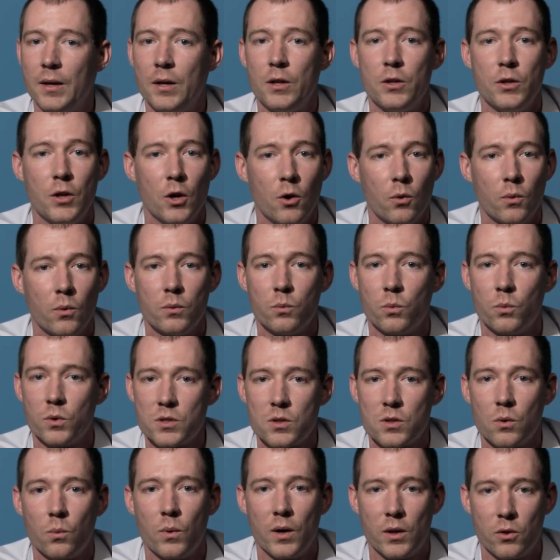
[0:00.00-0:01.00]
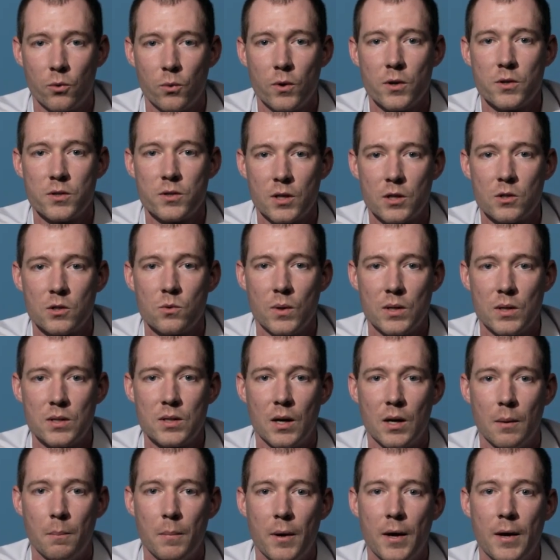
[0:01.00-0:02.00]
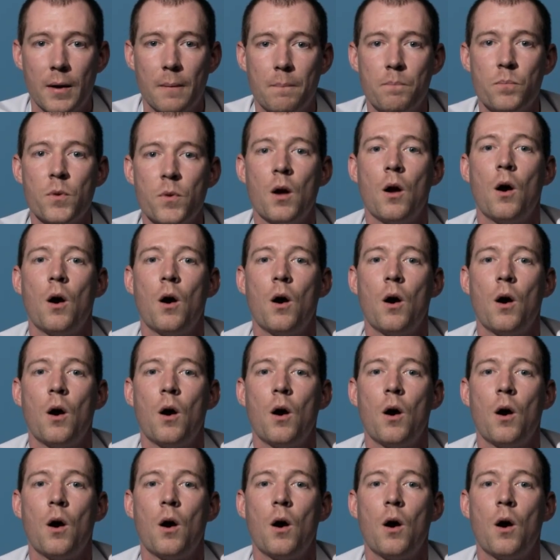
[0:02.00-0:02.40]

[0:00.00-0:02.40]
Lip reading: No one wants to wait 3 or 6 weeks to get paid.